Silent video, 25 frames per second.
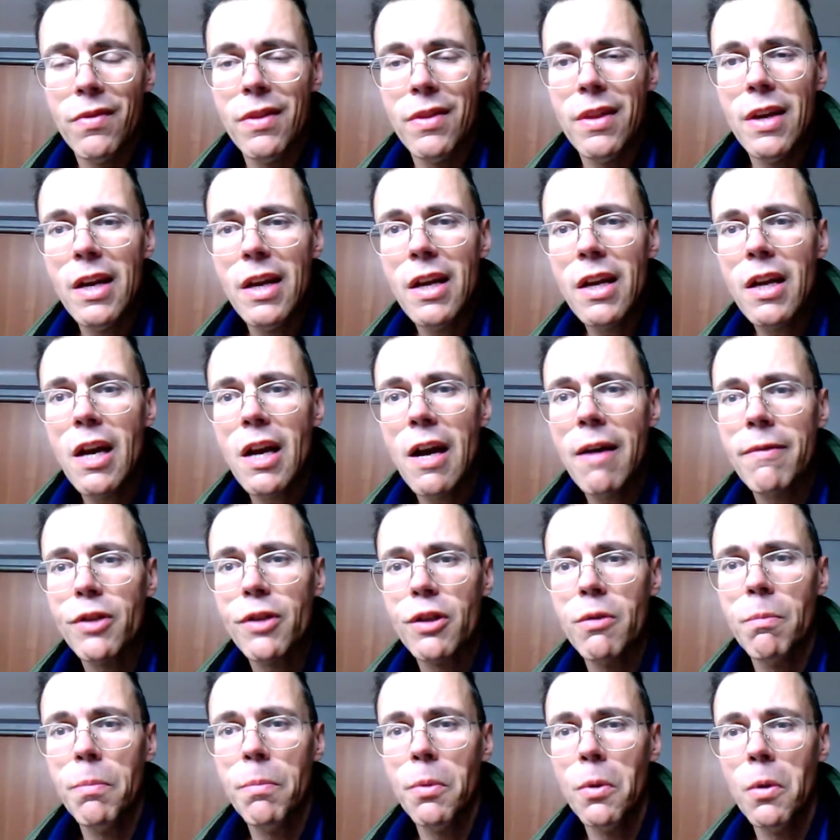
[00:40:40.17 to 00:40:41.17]
They have
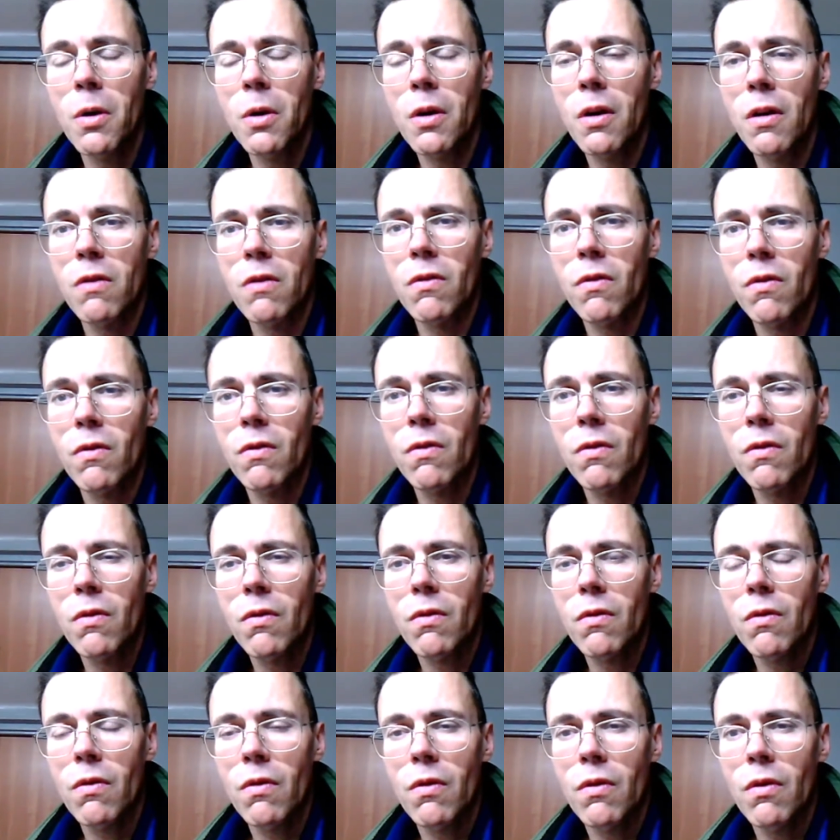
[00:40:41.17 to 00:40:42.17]
supported
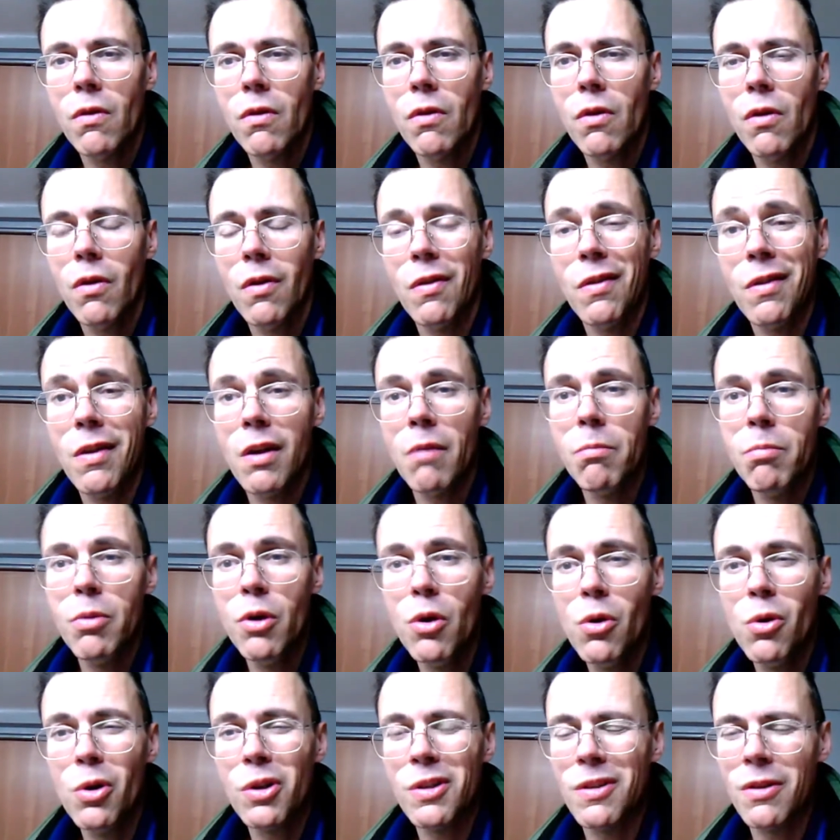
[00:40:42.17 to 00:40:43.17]
the
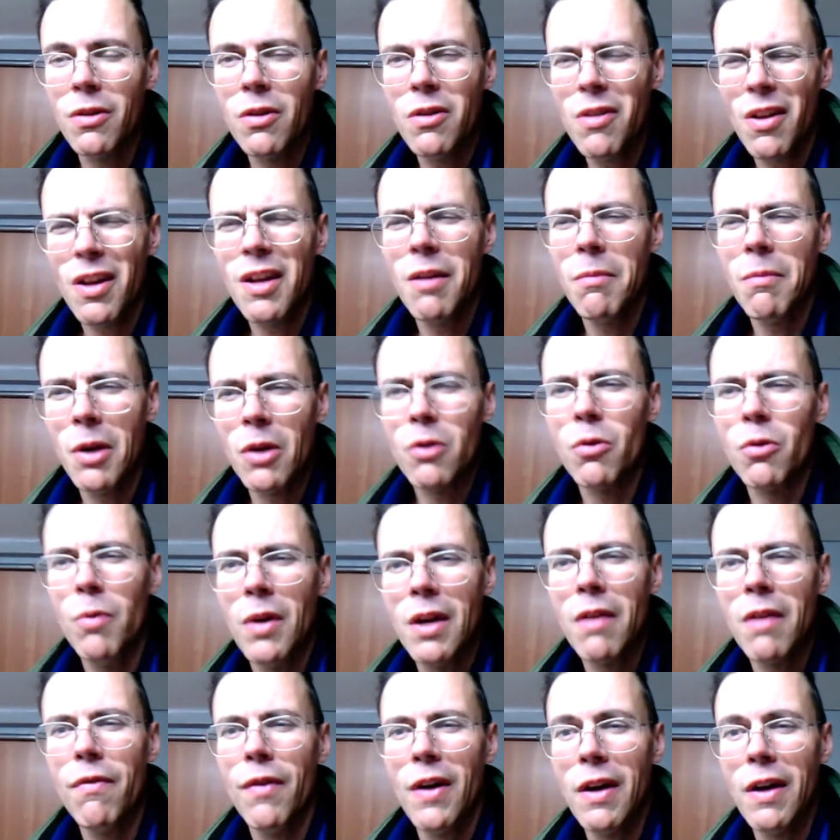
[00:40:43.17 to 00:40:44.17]
abuse, and you're talking about
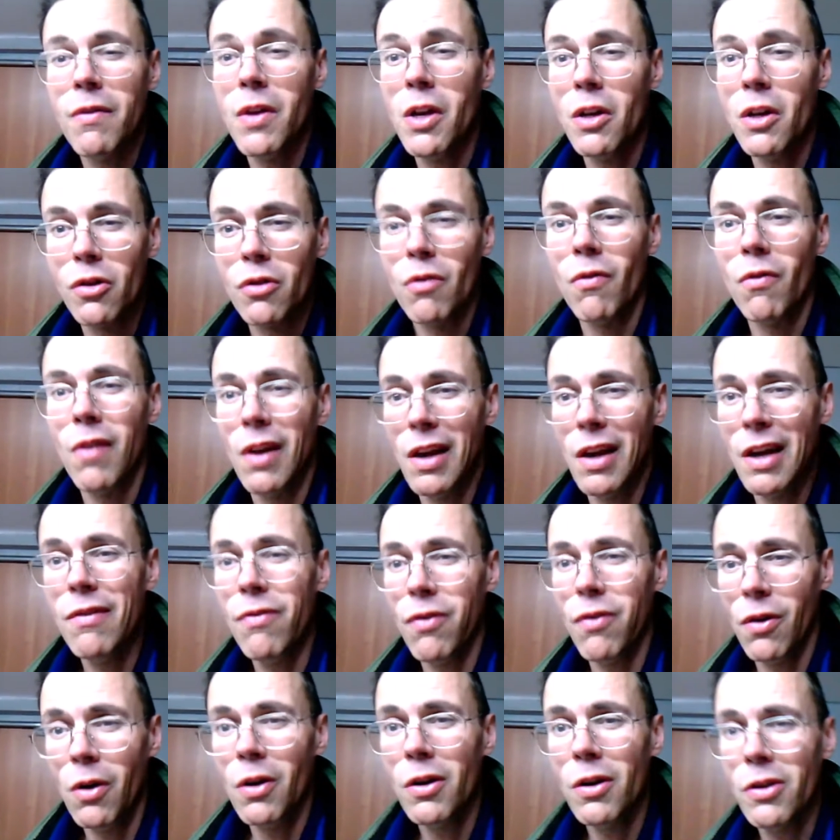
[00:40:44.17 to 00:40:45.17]
25 years of life
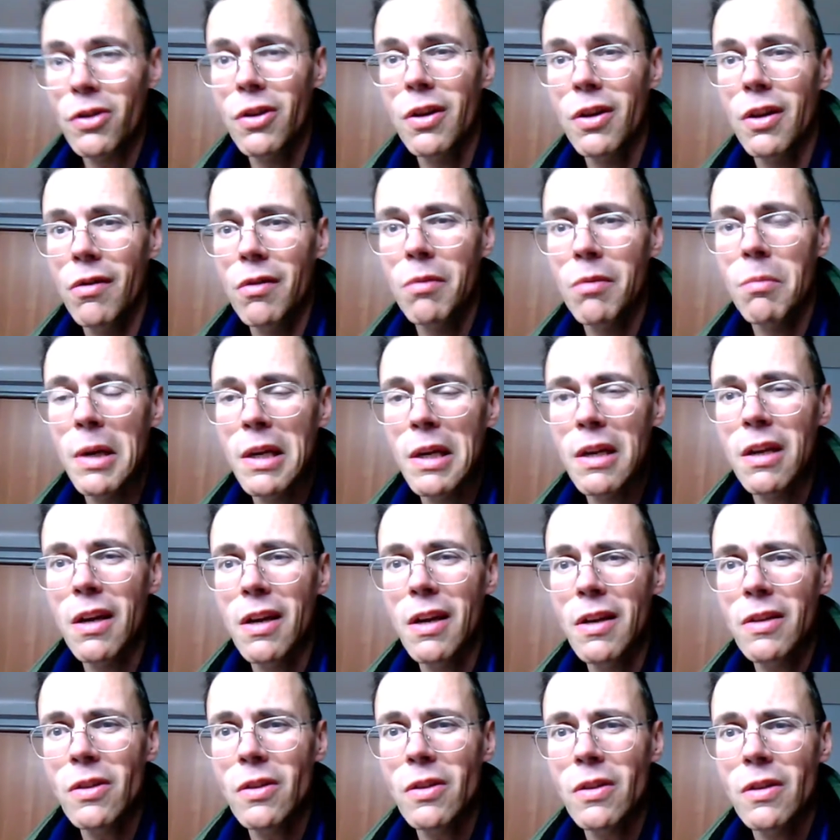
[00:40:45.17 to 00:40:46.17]
loss here in my
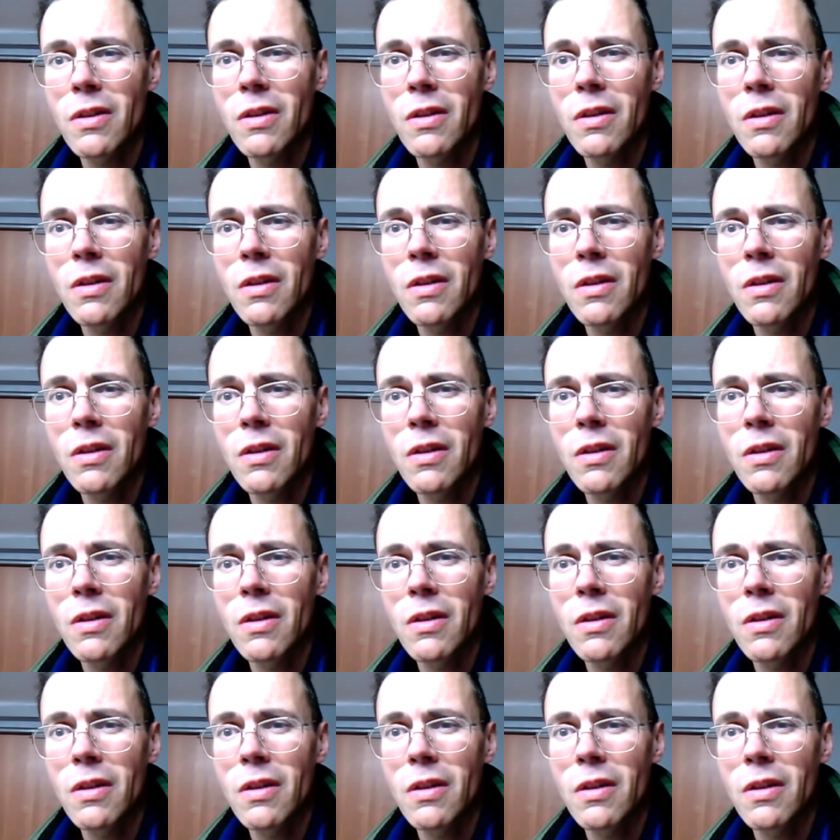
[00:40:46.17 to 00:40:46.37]
case.